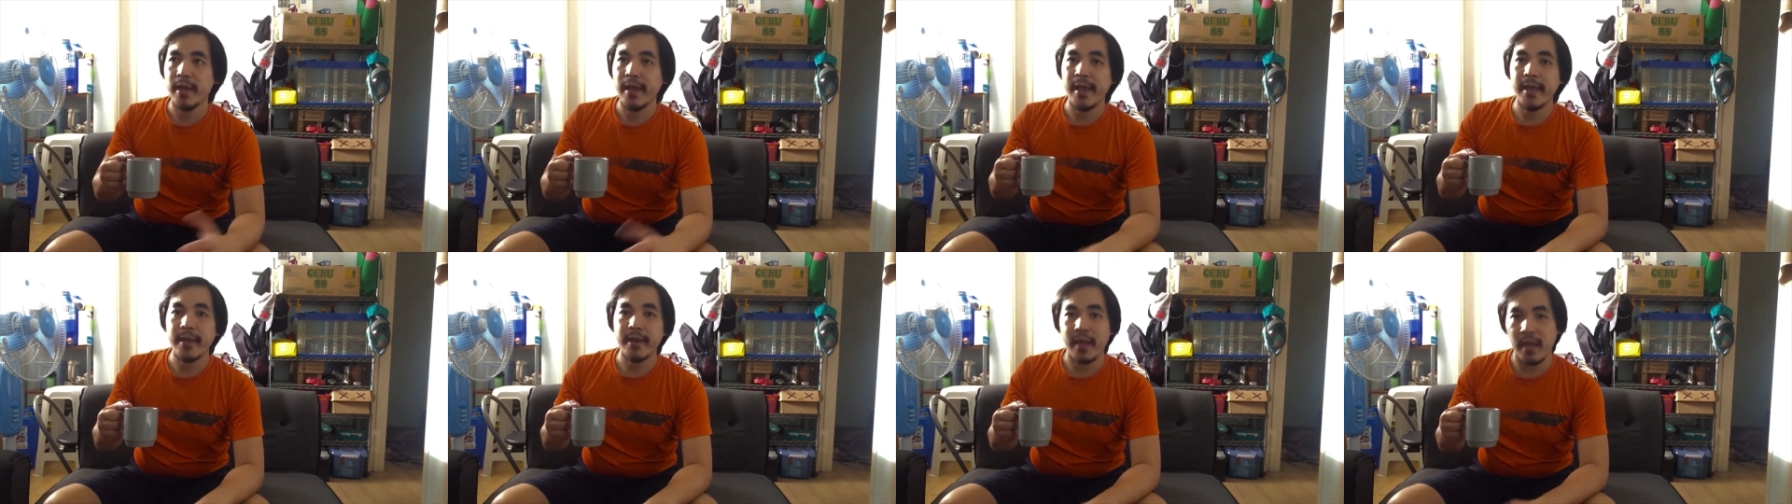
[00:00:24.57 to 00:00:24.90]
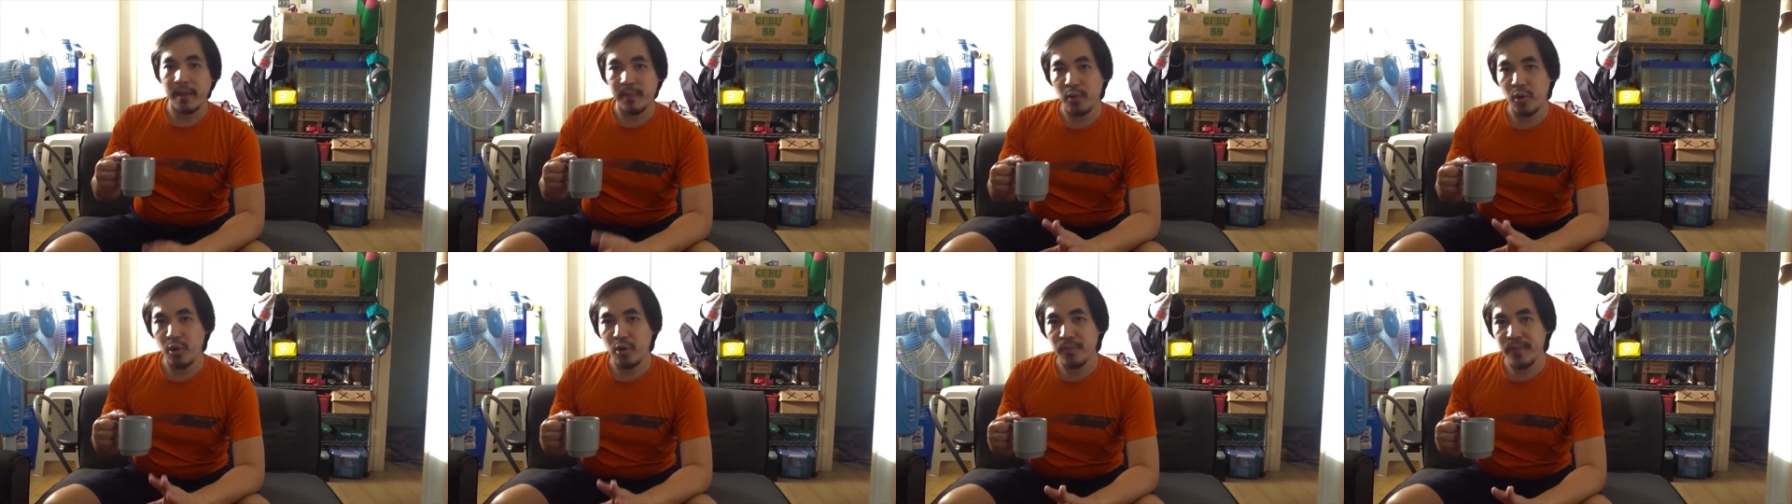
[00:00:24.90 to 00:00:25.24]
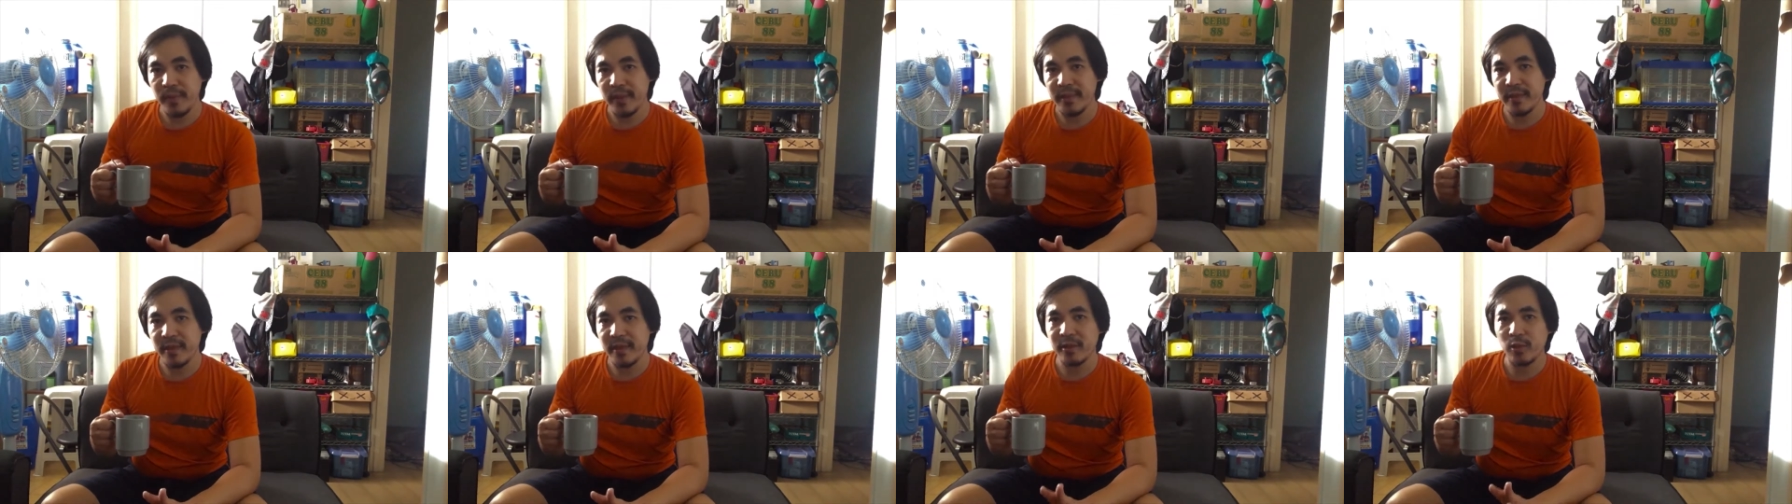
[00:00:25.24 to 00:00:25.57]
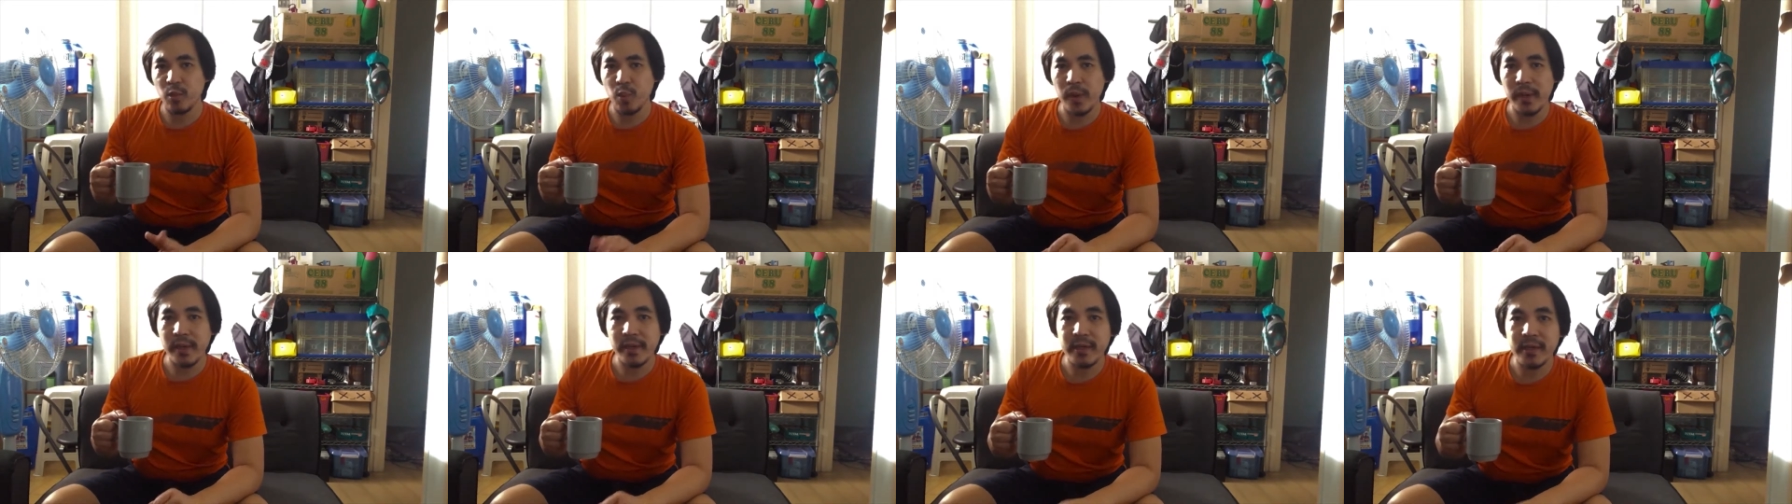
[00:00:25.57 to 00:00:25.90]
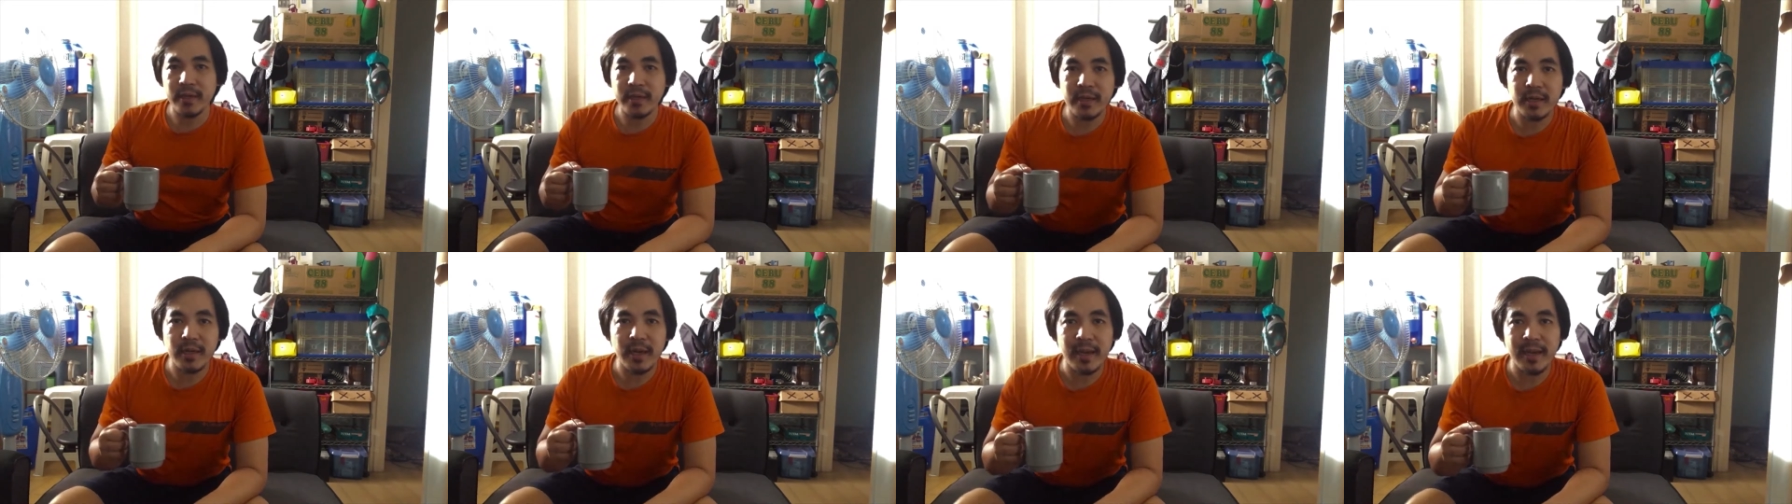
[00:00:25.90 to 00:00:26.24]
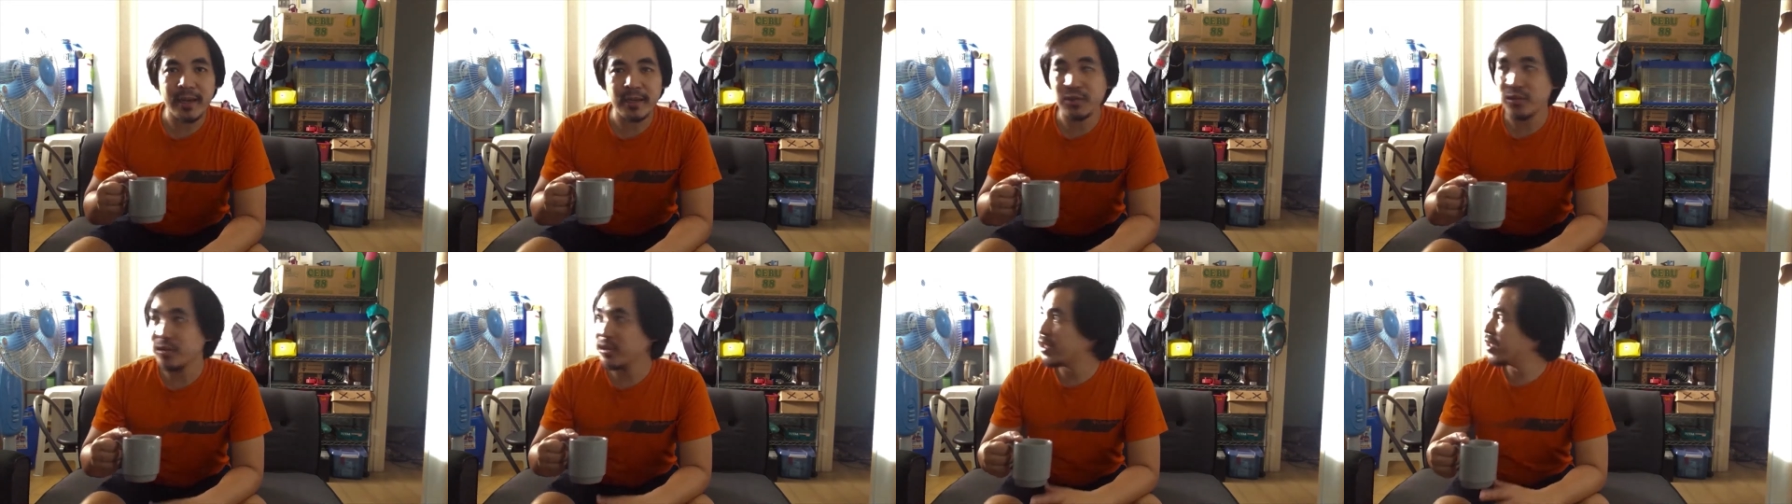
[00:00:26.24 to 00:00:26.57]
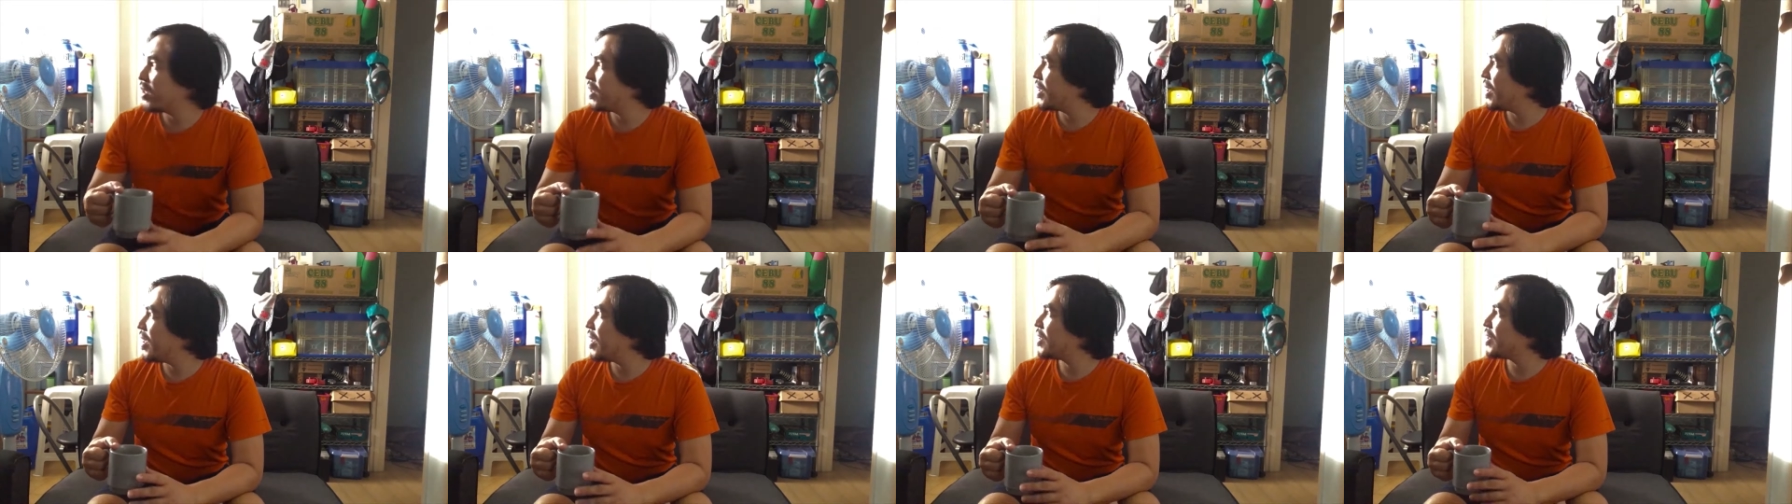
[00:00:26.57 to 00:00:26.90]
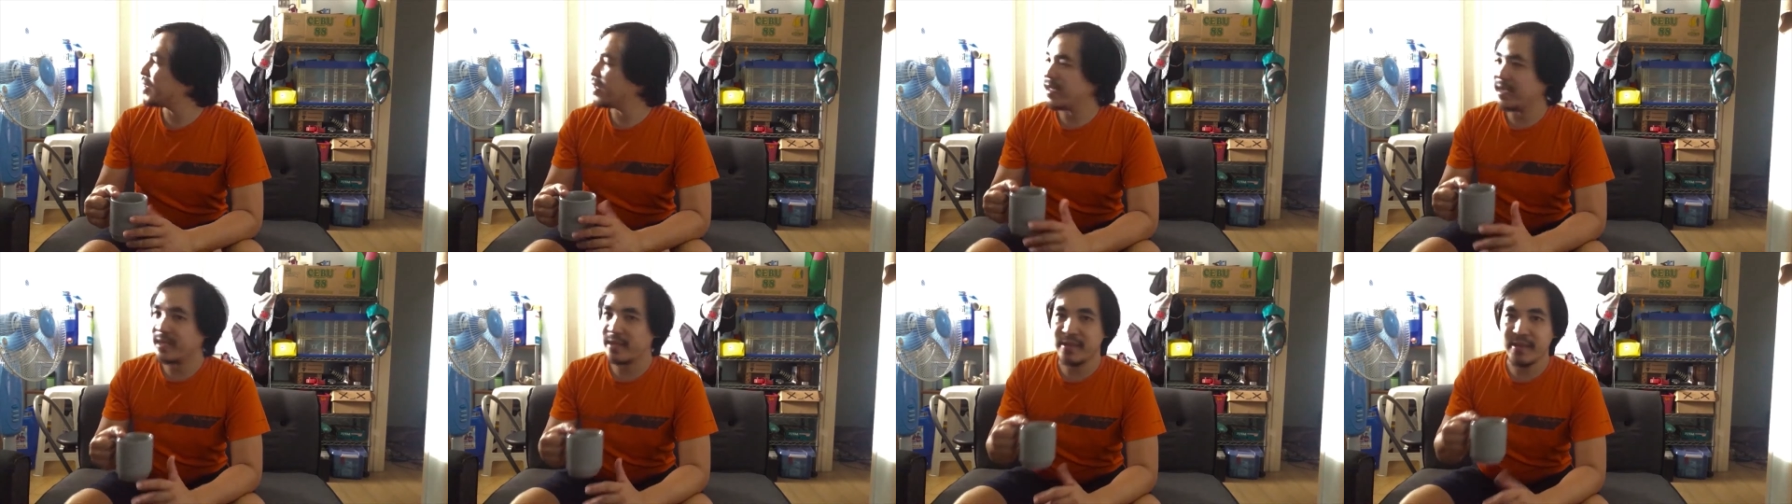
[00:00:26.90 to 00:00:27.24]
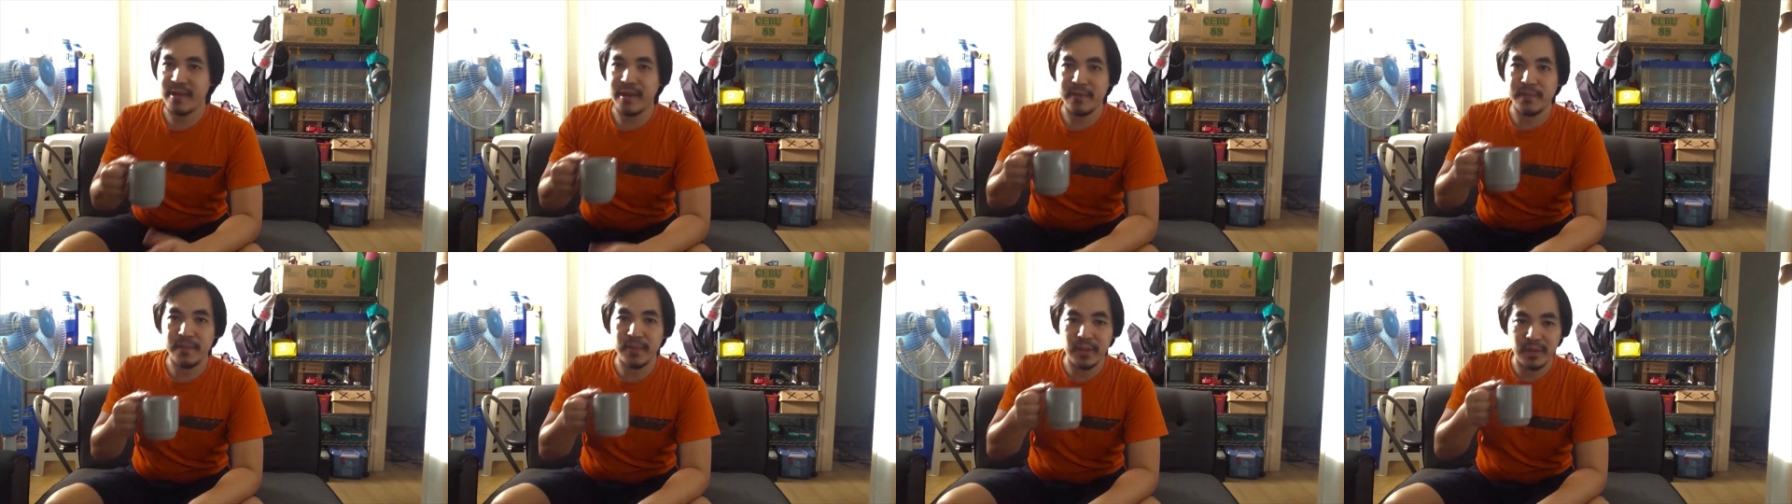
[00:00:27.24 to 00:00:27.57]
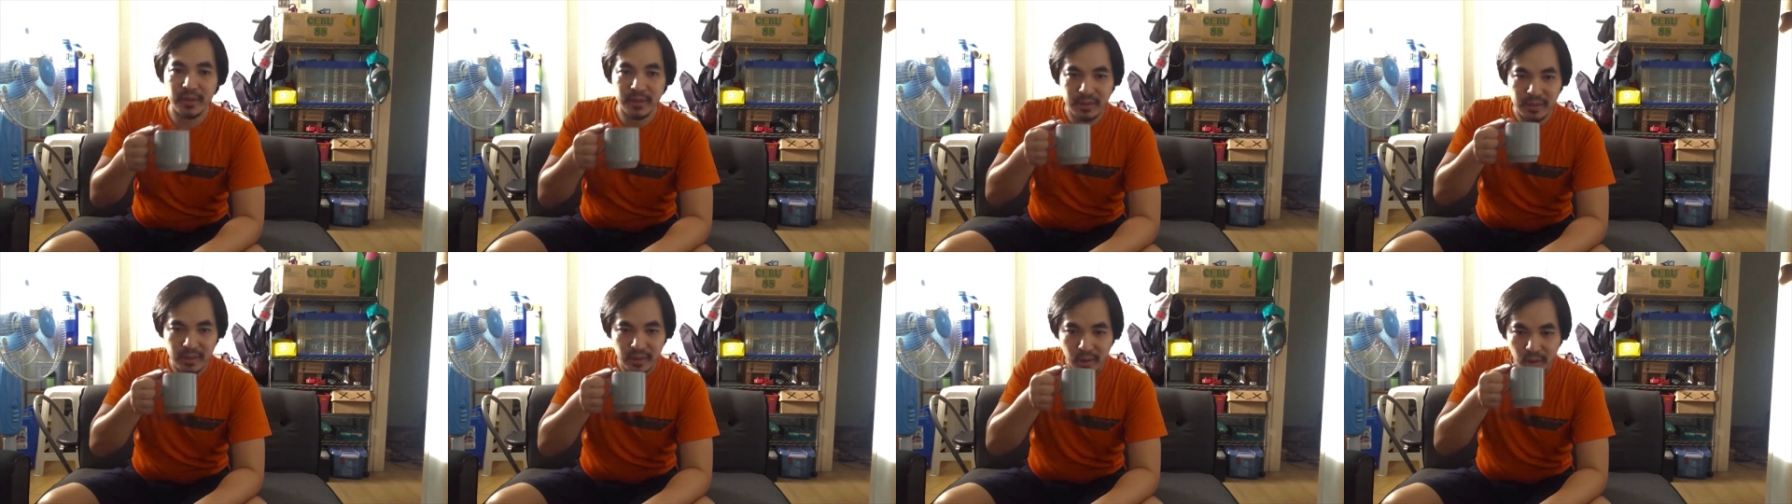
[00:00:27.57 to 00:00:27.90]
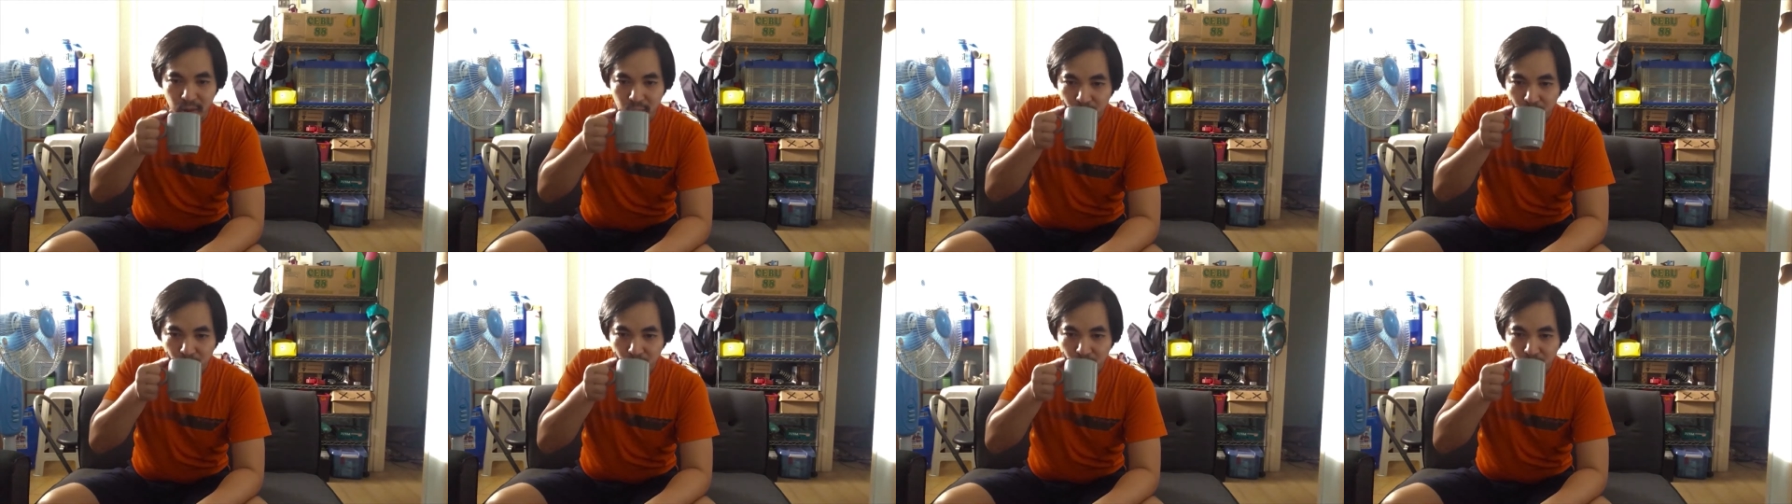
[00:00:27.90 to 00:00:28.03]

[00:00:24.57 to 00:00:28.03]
And I'm hoping that the weather actually stays like that because